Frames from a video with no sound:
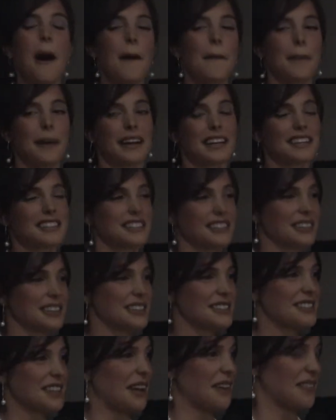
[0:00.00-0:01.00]
But it
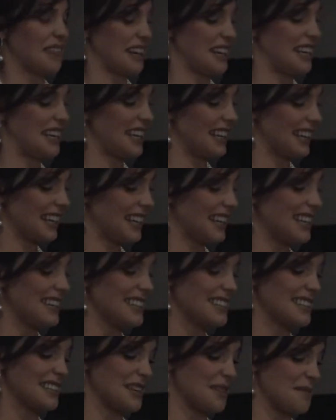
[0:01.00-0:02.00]
turns out that he
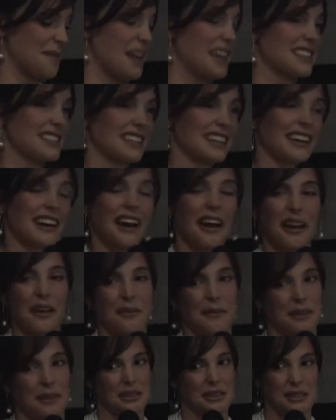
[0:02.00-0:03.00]
is an amazing guy, and
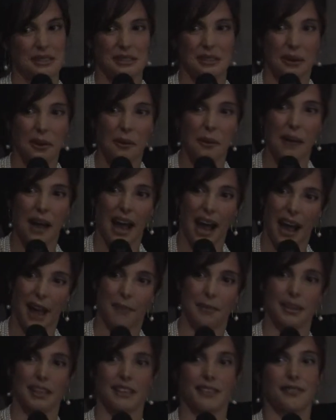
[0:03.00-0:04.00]
so
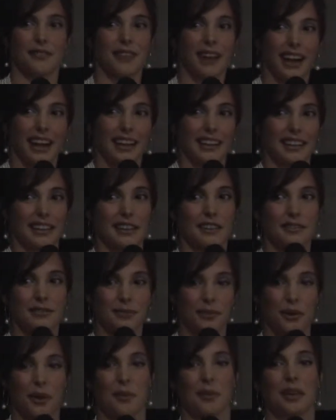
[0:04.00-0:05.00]
happy to finally
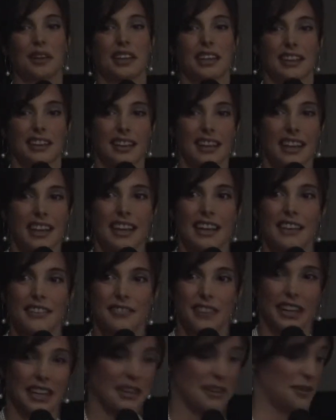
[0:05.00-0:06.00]
formally
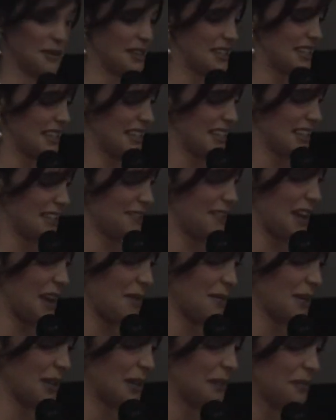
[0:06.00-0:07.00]
invite you into this
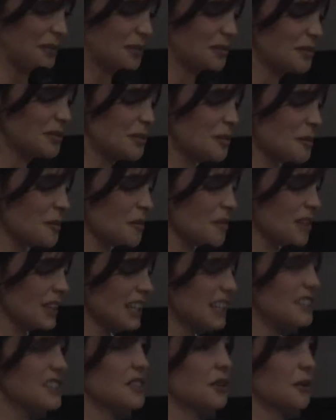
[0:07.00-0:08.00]
family.
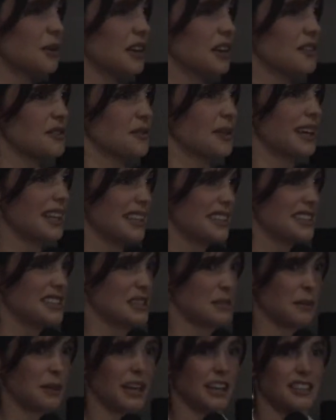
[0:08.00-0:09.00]
And so when I was writing this
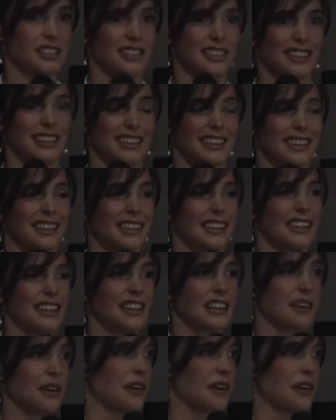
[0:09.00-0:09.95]
speech, you know,